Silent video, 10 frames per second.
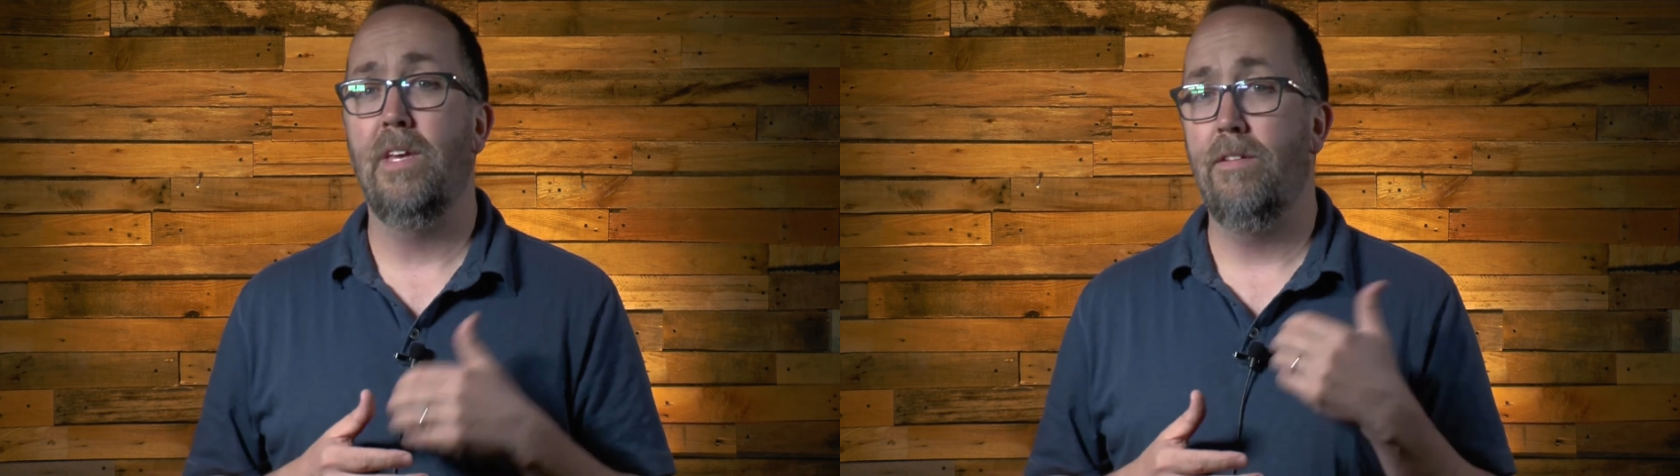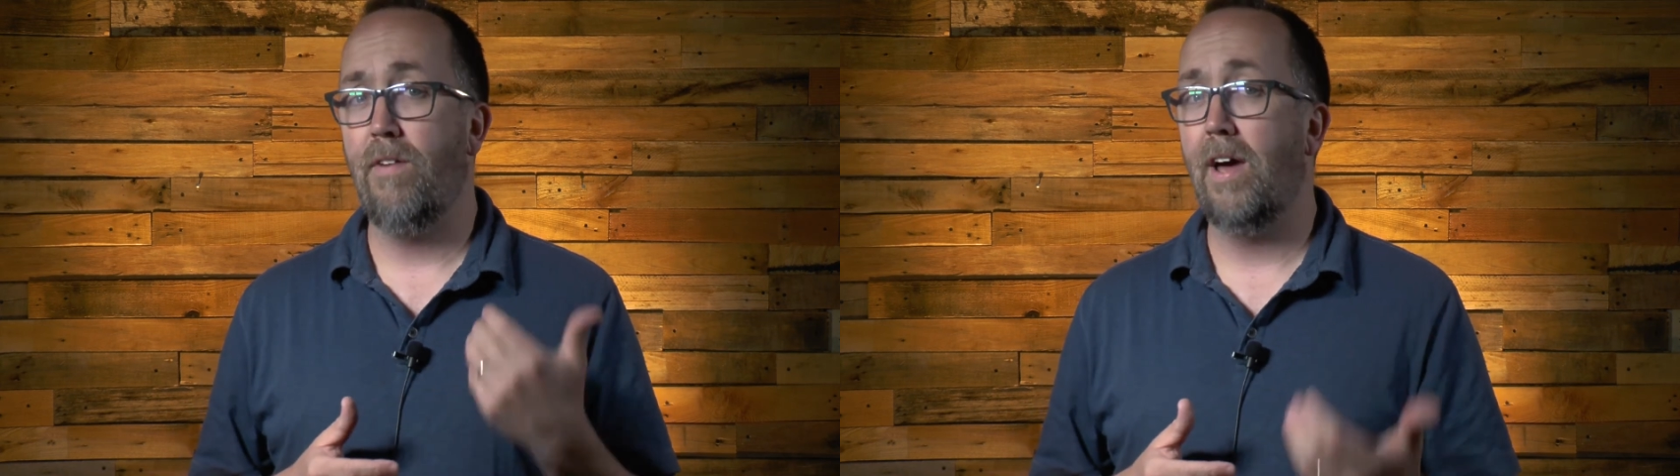
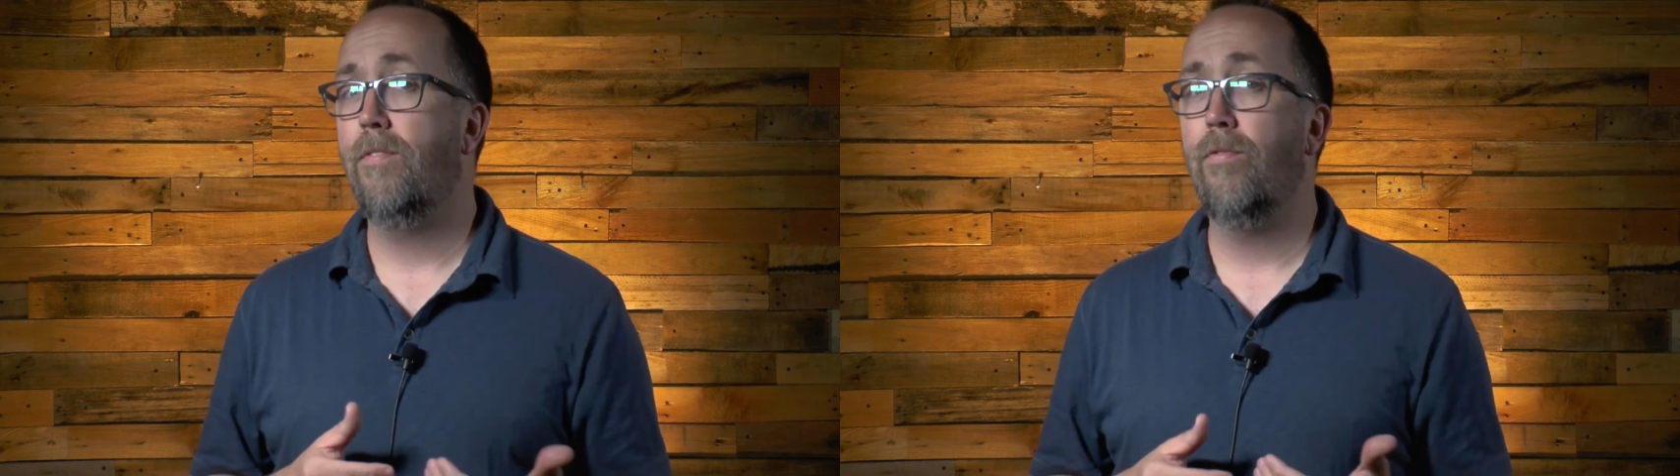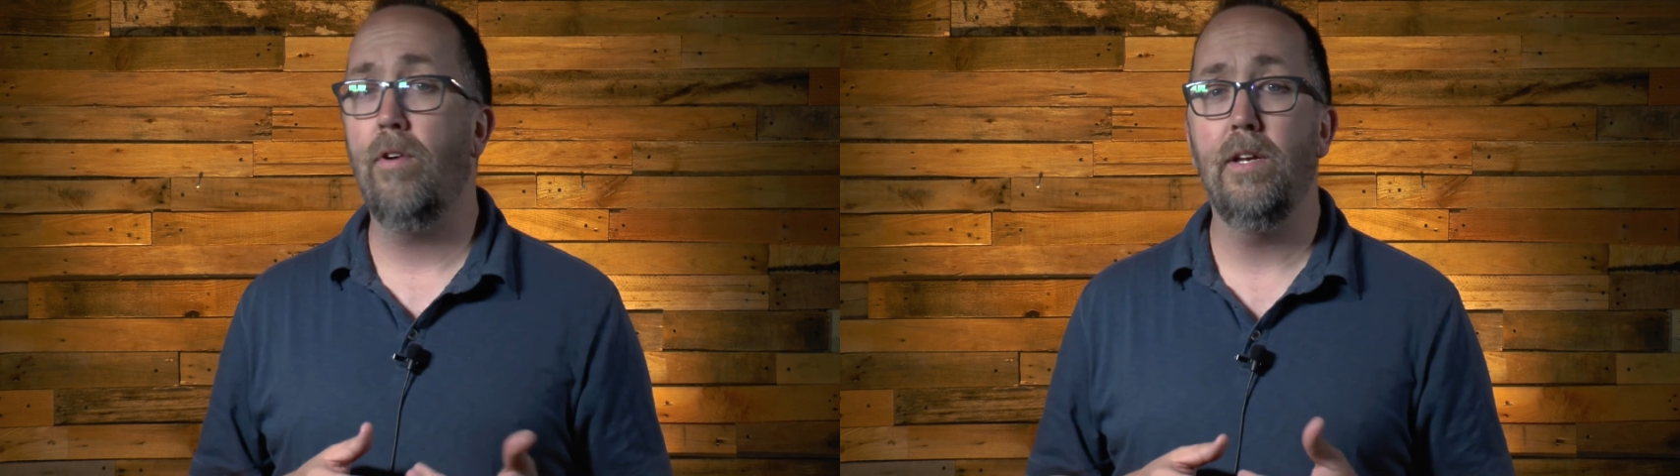invite a
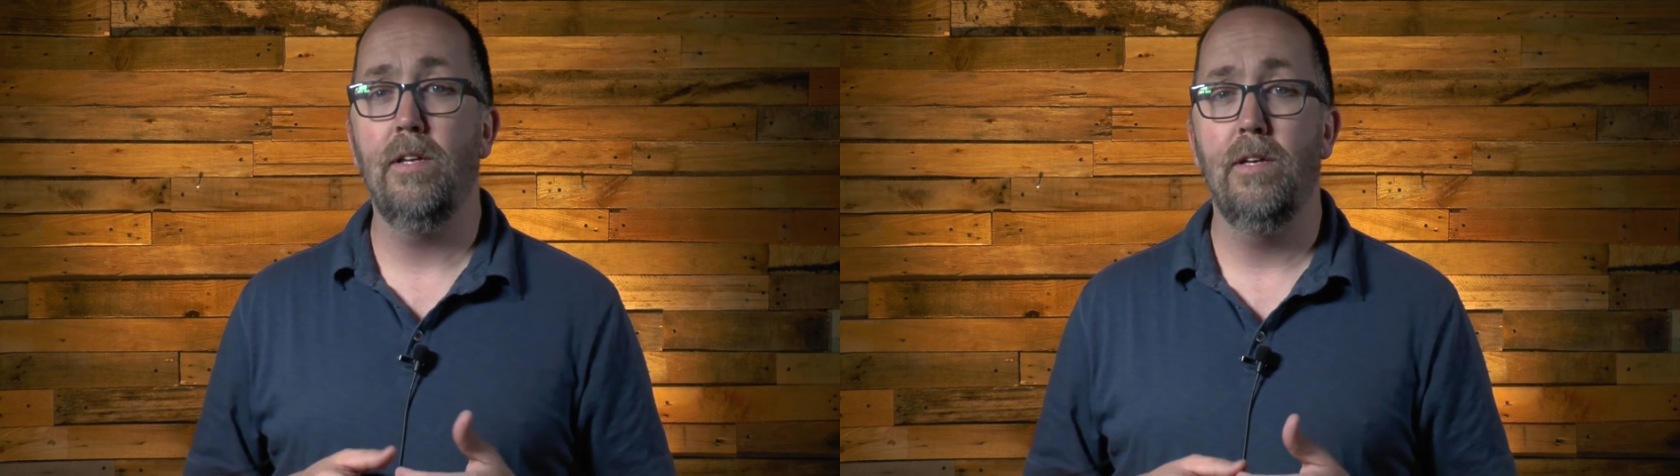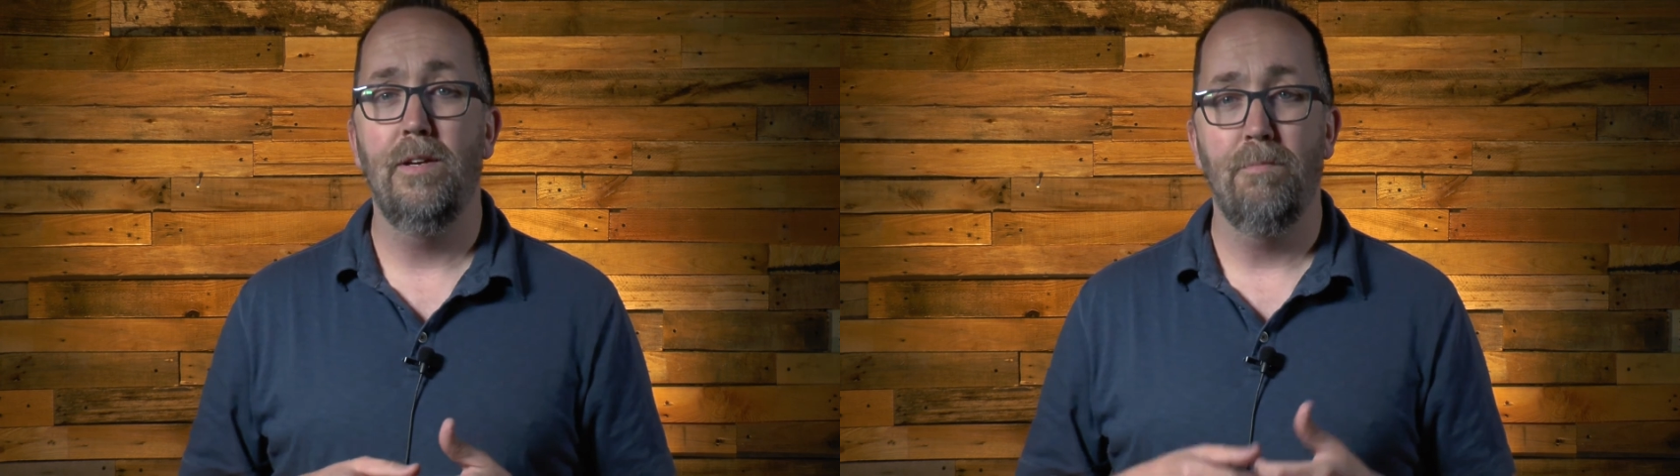
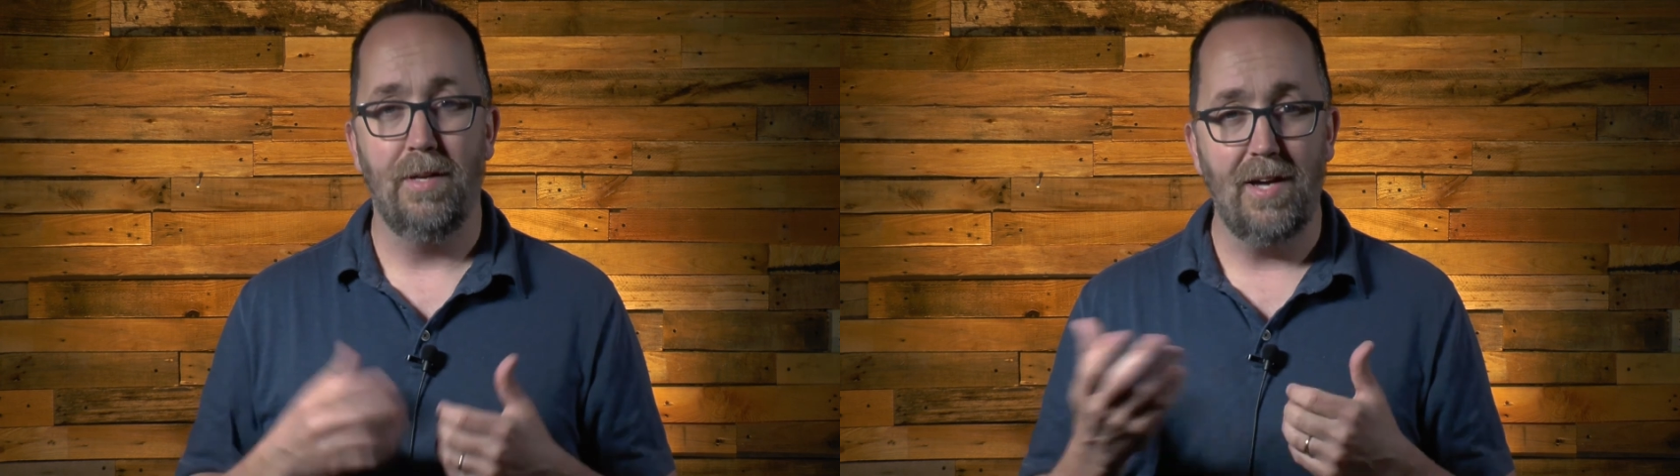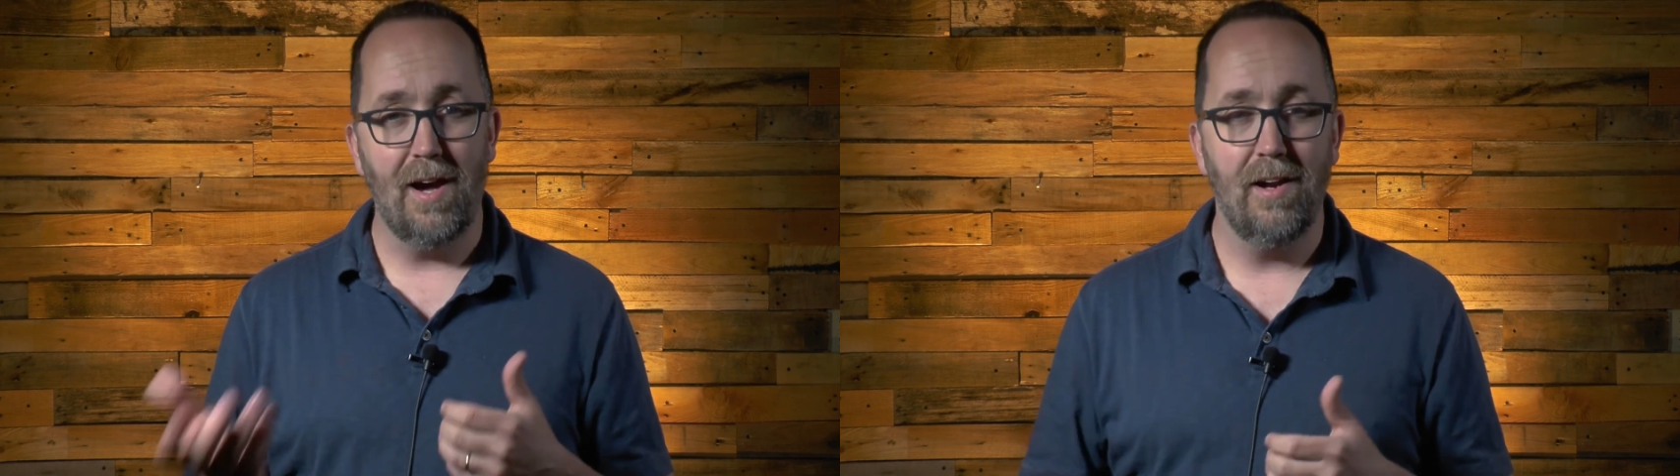friend, be
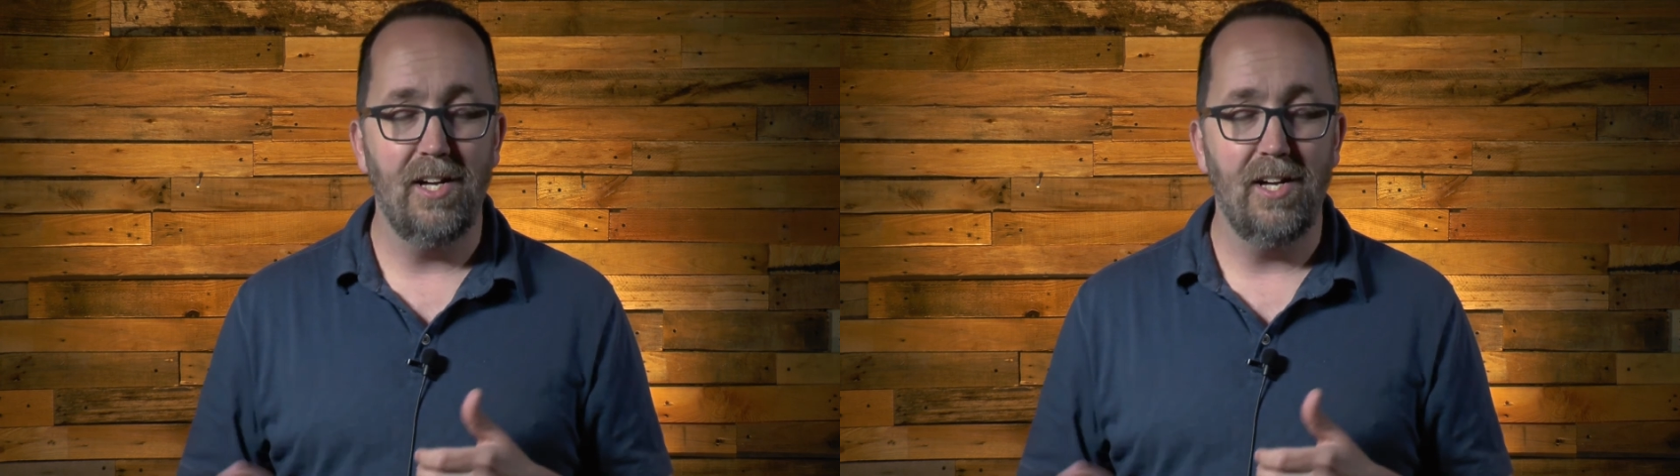kind and